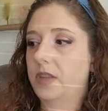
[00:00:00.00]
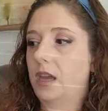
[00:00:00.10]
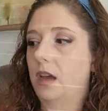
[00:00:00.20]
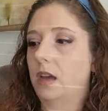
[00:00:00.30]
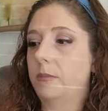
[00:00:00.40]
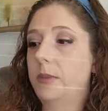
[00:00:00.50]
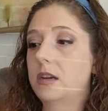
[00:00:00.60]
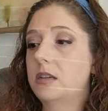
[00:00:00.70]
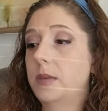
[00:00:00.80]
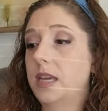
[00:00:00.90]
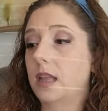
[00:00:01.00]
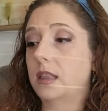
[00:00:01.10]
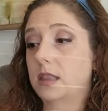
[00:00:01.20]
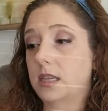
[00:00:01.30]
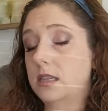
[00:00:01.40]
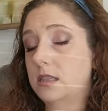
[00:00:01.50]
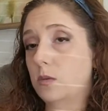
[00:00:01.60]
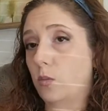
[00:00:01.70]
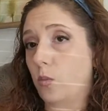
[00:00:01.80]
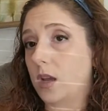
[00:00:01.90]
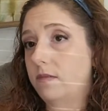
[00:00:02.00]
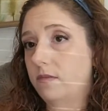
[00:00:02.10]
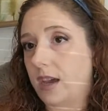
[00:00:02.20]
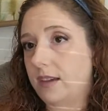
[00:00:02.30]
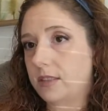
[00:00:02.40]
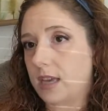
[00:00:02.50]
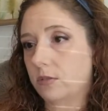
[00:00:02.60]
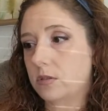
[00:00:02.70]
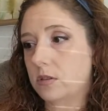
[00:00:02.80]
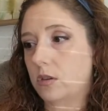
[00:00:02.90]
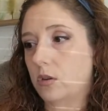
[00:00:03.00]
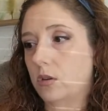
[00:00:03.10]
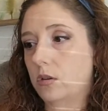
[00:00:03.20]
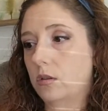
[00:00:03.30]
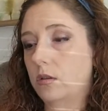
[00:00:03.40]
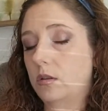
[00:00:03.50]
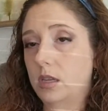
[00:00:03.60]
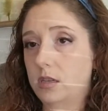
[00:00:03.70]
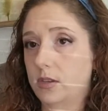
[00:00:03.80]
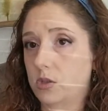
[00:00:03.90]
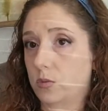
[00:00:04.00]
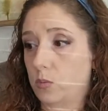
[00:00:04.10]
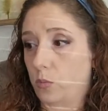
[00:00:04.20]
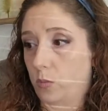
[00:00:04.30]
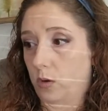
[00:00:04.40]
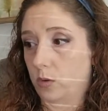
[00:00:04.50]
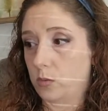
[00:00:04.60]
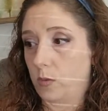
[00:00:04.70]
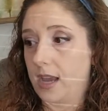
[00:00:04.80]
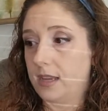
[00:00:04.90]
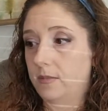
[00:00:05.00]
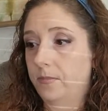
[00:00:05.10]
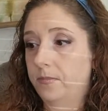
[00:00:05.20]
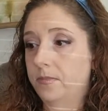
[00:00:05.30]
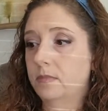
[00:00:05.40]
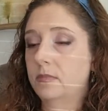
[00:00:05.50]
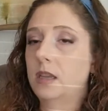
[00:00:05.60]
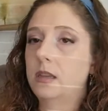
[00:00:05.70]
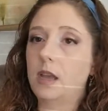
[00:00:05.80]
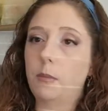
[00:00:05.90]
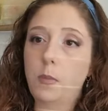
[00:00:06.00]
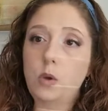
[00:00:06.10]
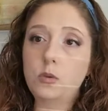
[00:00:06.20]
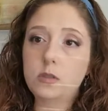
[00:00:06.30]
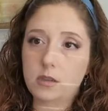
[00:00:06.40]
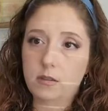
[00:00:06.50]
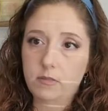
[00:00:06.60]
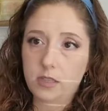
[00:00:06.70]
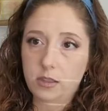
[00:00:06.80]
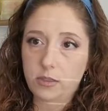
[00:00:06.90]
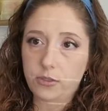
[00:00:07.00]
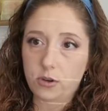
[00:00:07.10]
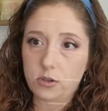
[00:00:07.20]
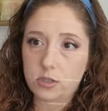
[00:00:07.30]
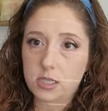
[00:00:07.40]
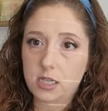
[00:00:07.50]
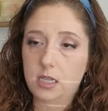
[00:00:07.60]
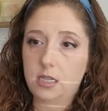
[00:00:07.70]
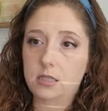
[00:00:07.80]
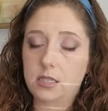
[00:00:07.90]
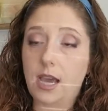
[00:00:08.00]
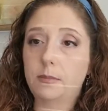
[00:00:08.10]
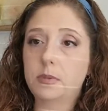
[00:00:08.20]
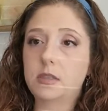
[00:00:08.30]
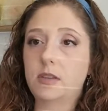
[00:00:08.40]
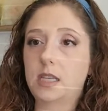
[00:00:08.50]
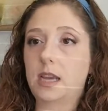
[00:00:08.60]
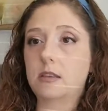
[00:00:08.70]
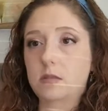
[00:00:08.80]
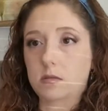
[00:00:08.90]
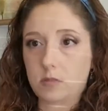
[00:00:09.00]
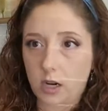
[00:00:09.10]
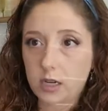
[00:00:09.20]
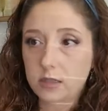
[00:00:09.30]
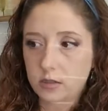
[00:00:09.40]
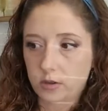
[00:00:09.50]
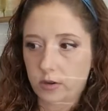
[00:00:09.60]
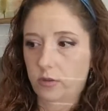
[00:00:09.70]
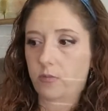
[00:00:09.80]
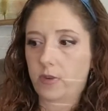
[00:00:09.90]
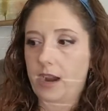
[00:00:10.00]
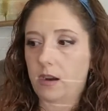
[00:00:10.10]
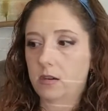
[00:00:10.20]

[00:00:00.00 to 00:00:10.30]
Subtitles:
appear to be at least 1 in 5,000 individuals worldwide. Now, most of the 13 types of EDS are considered rare.